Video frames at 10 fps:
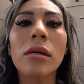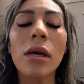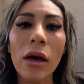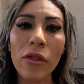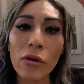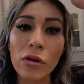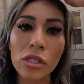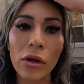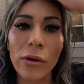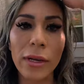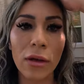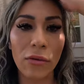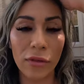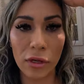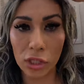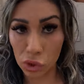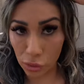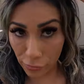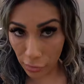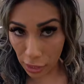Yeah, the girls are already over there
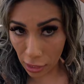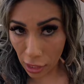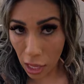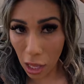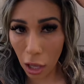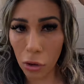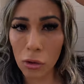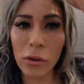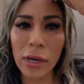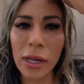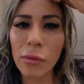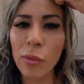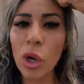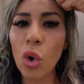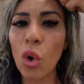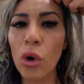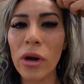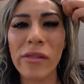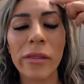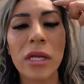swimming. I'll go ahead and
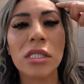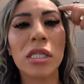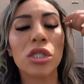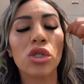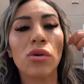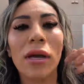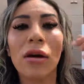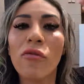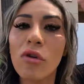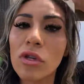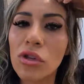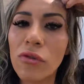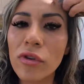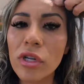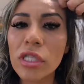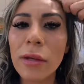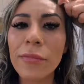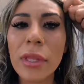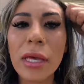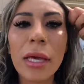record and then just do like a voiceover or
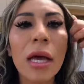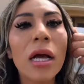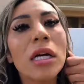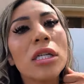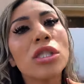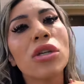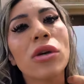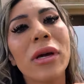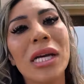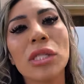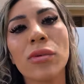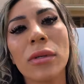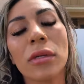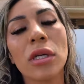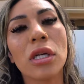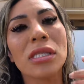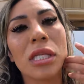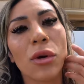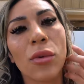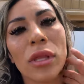something so you guys could
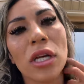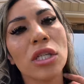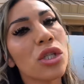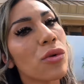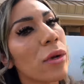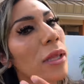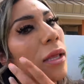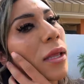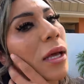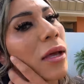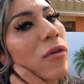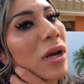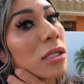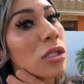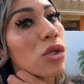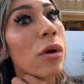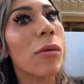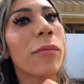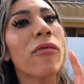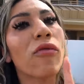see what they're doing, and then give you guys a tour
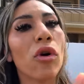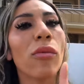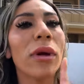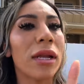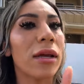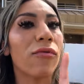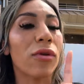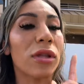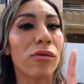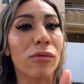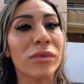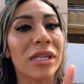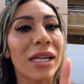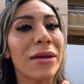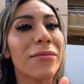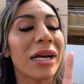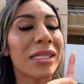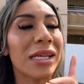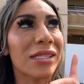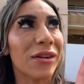before we leave when the room's clean,
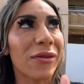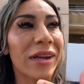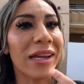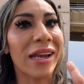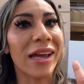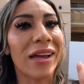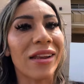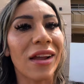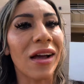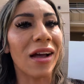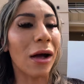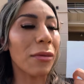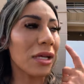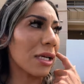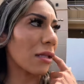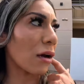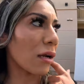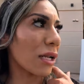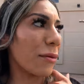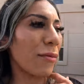because it's already like, I'm not saying
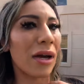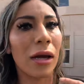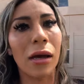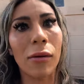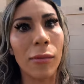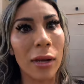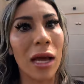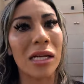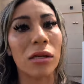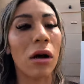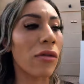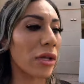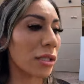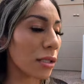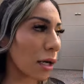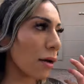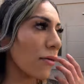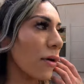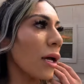not clean, but everybody has all the stuff.